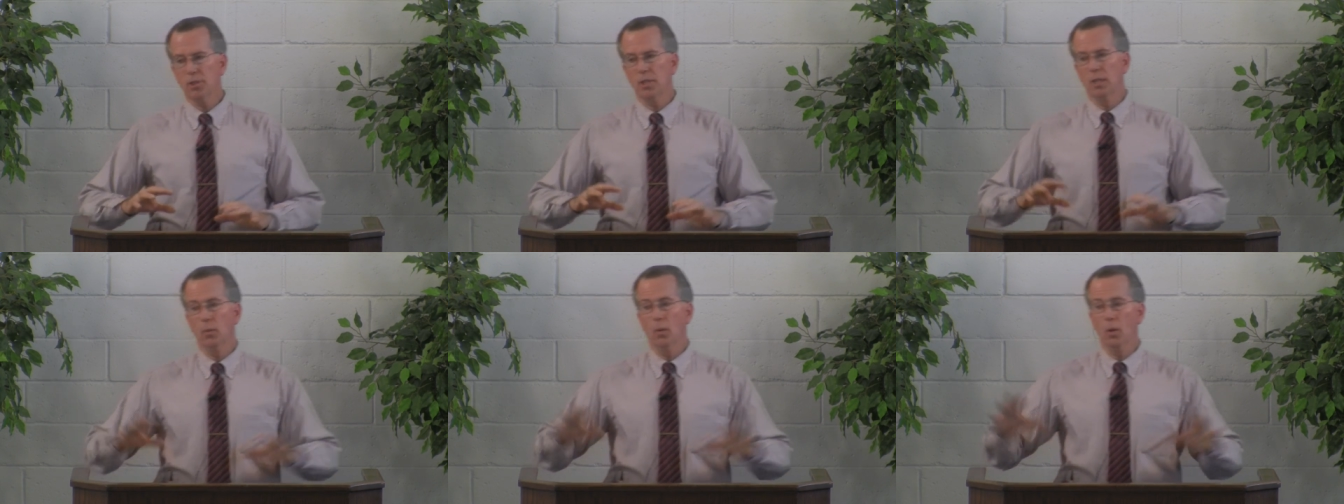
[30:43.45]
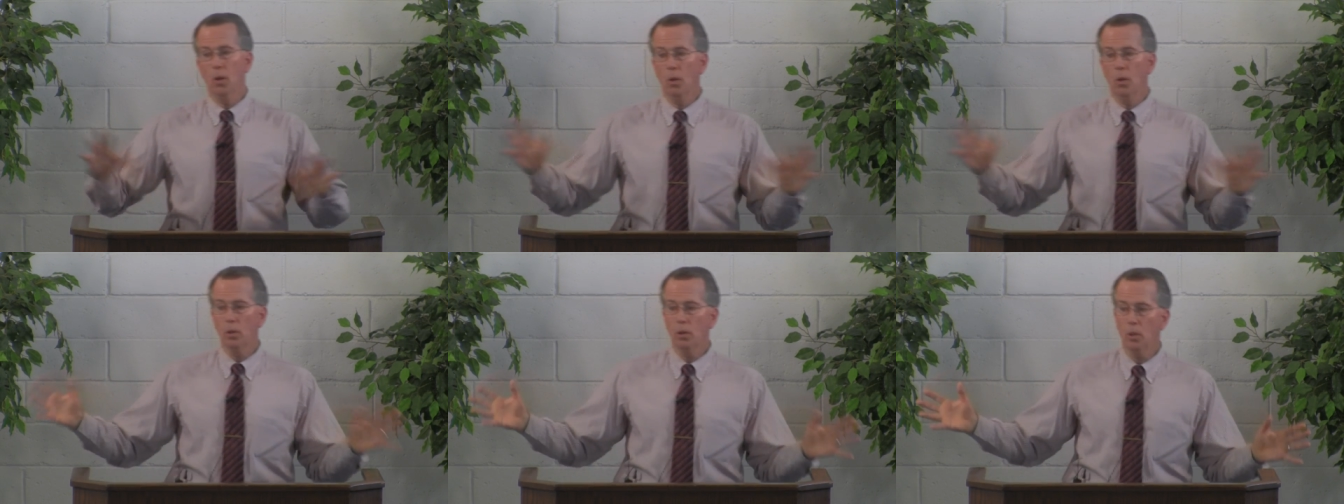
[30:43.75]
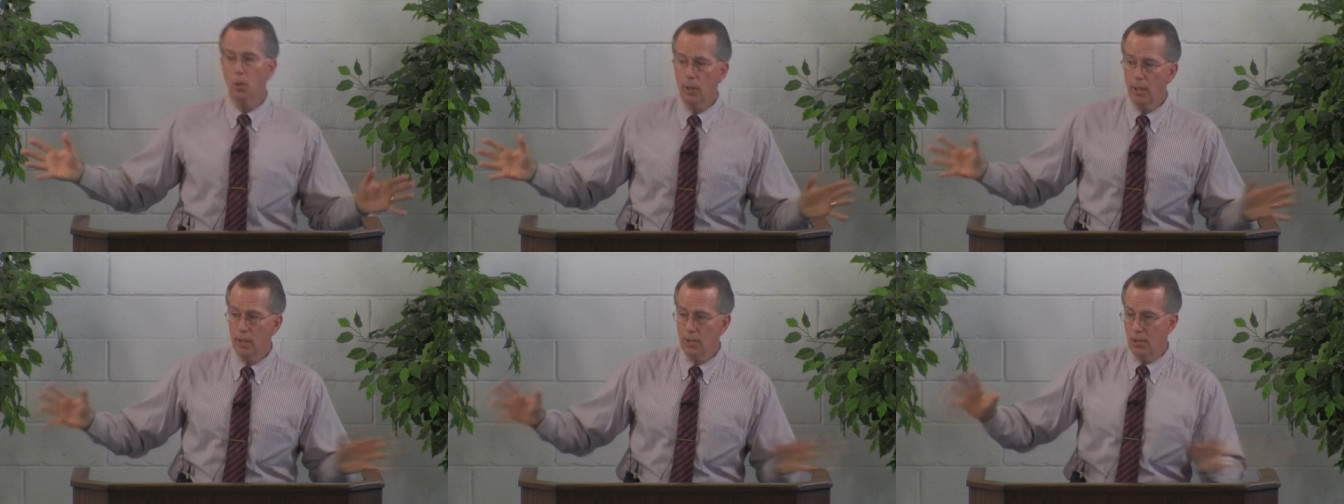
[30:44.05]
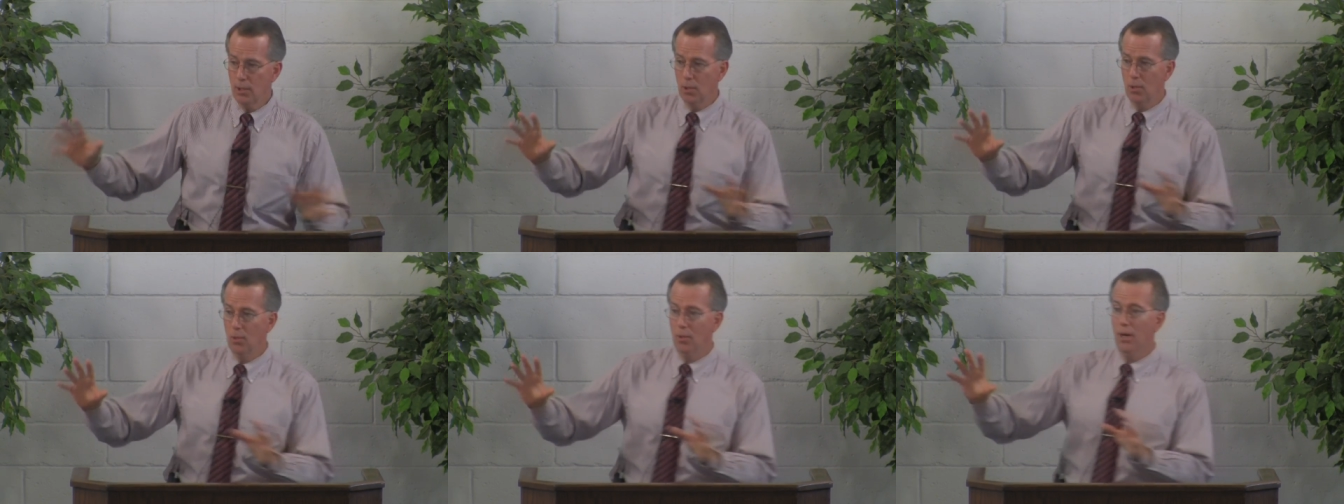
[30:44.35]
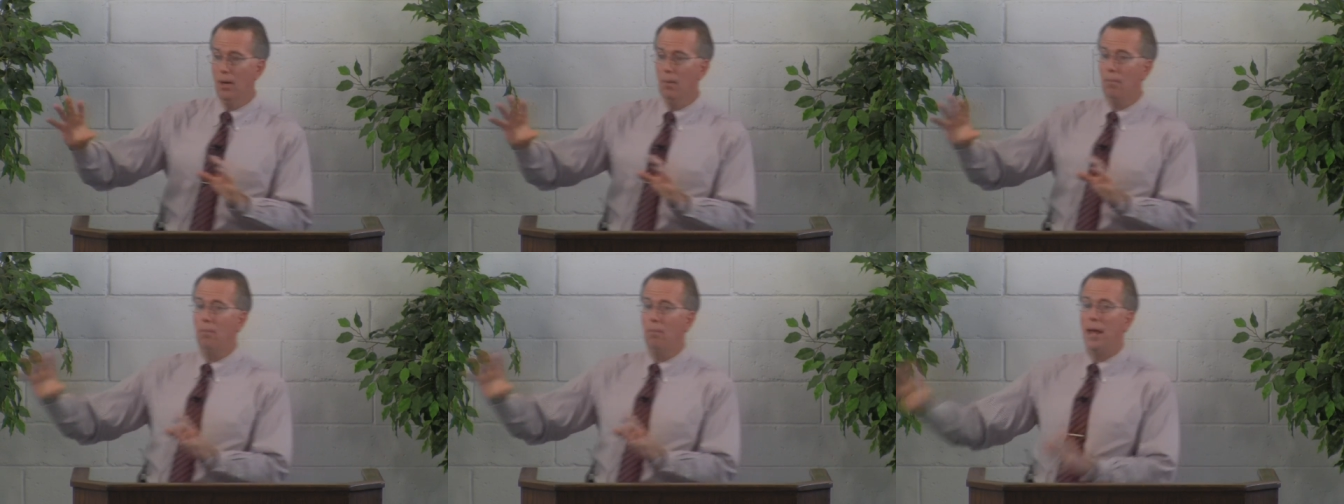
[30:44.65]
They were all going to
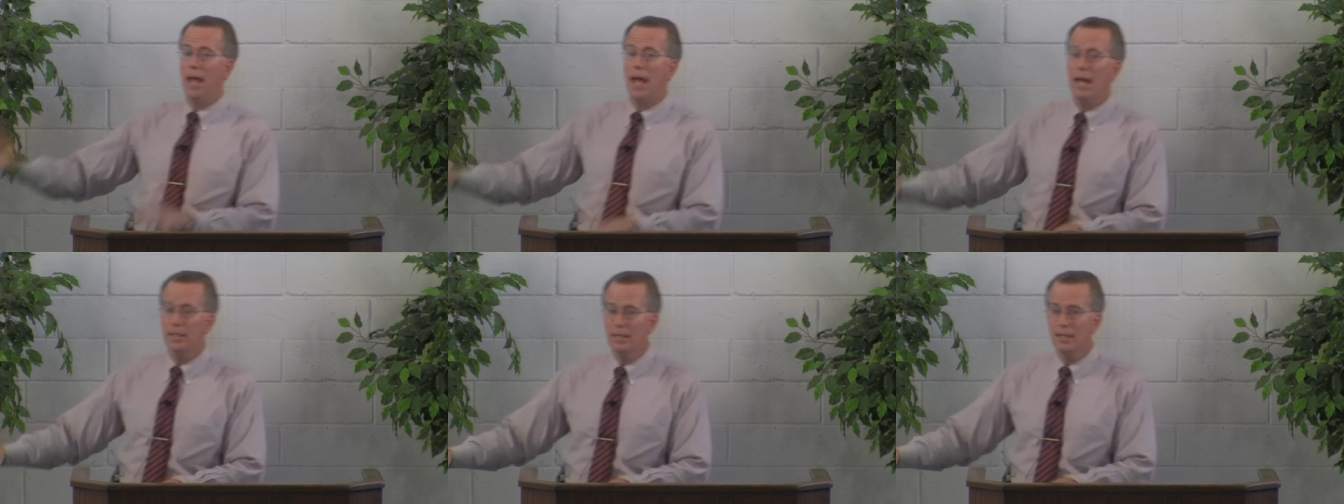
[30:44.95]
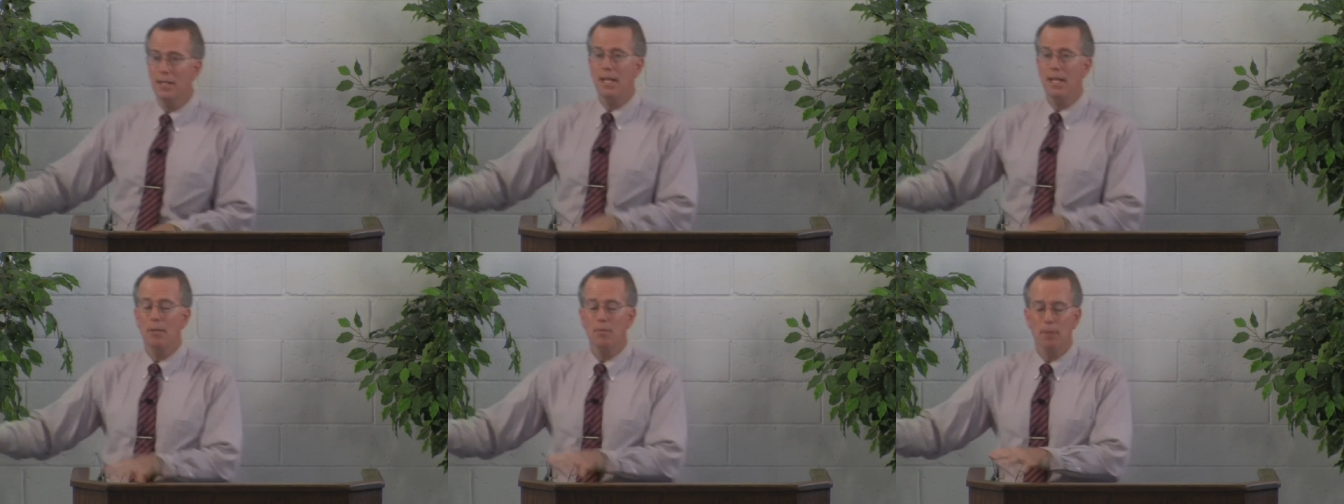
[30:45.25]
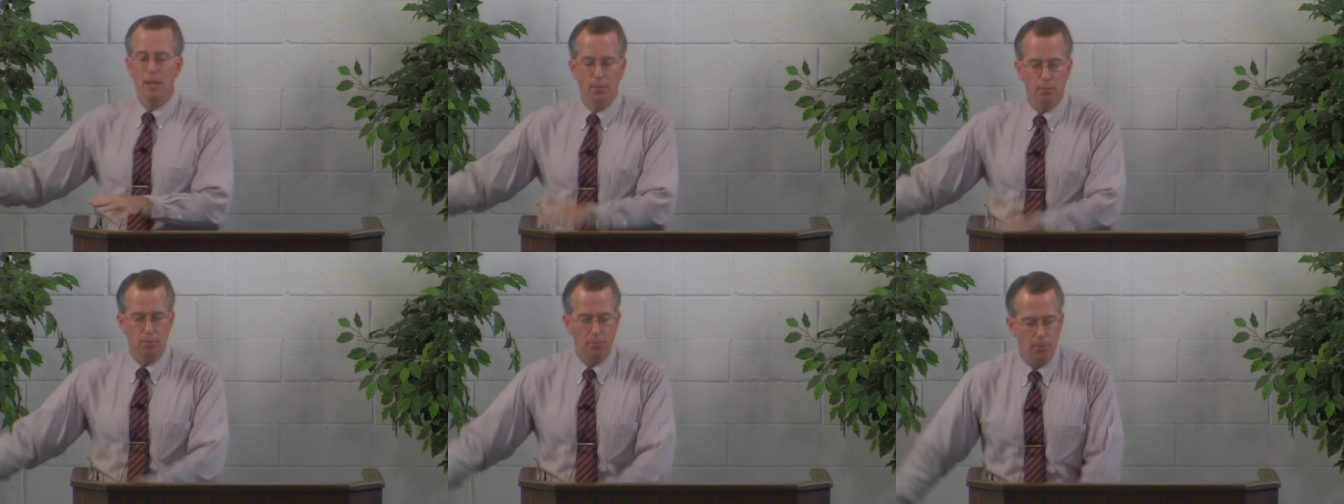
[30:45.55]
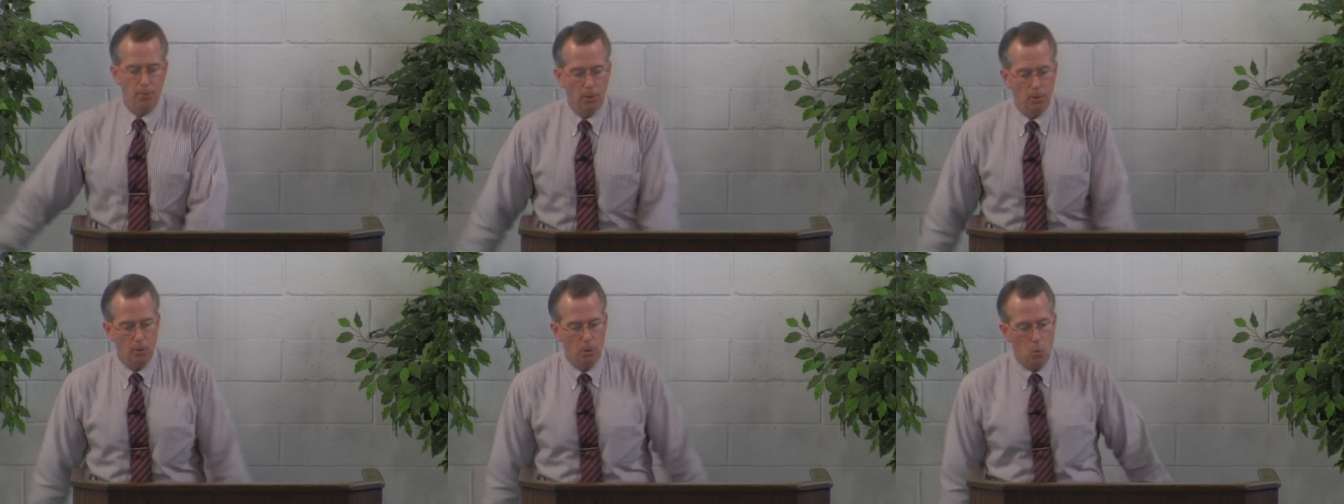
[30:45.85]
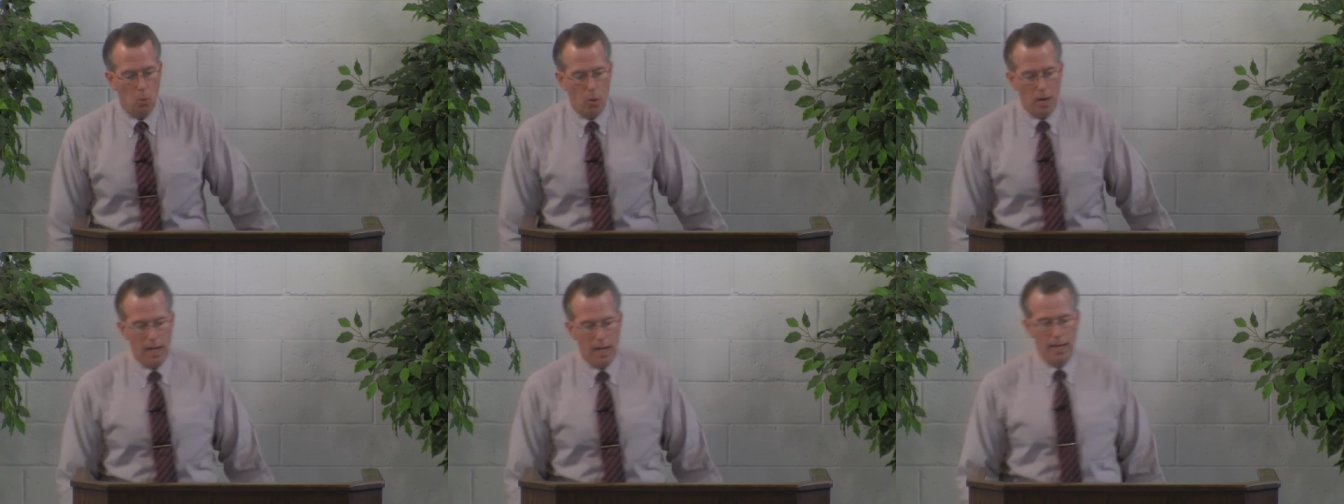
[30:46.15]
abandon him and fall
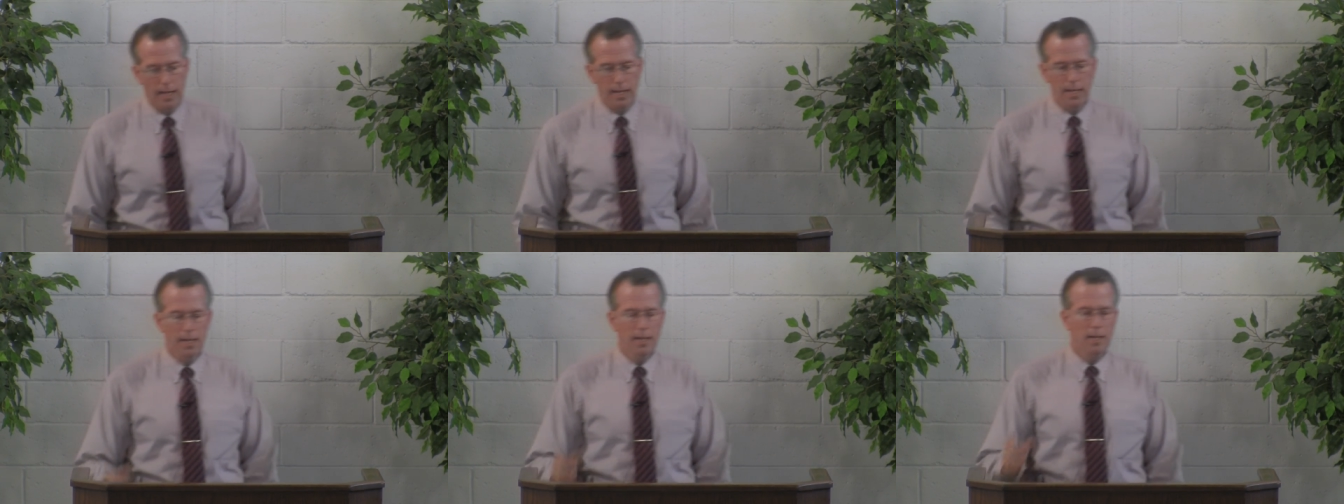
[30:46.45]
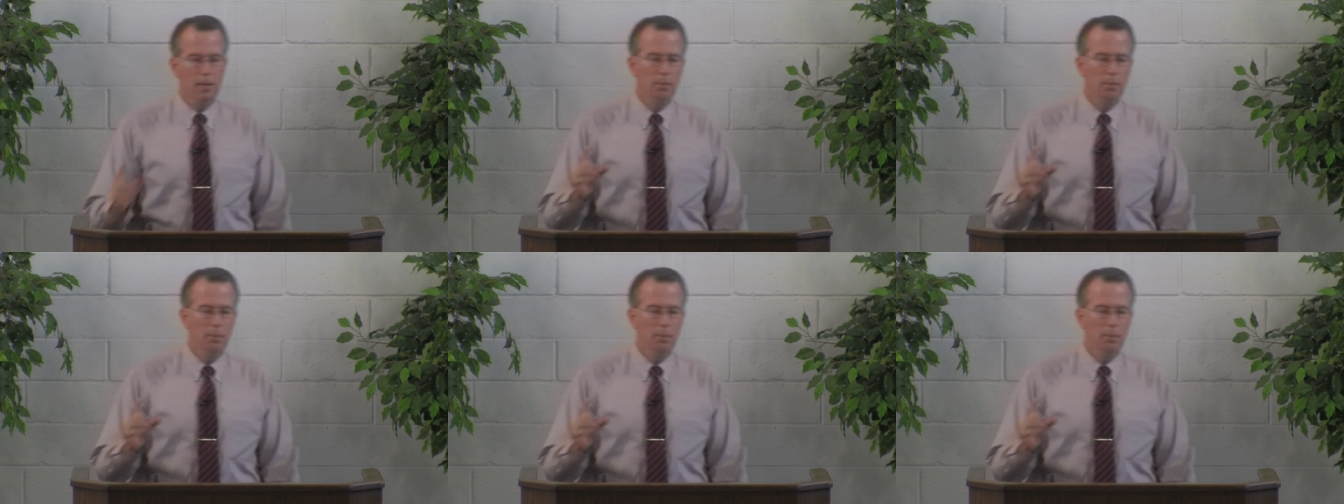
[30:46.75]
away.